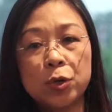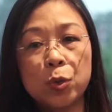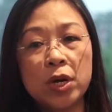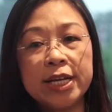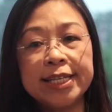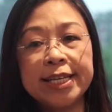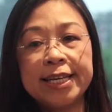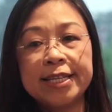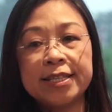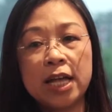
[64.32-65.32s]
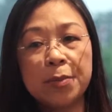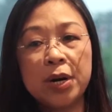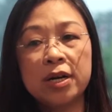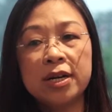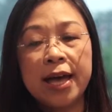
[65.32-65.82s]
the quality is
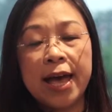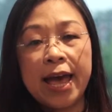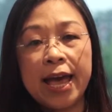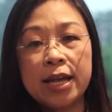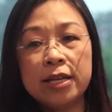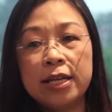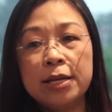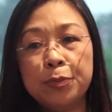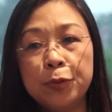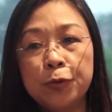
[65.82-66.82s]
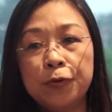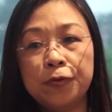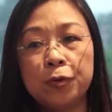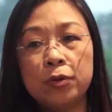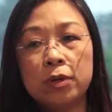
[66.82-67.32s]
stable and improve
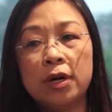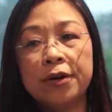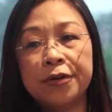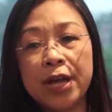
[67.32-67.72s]
uh,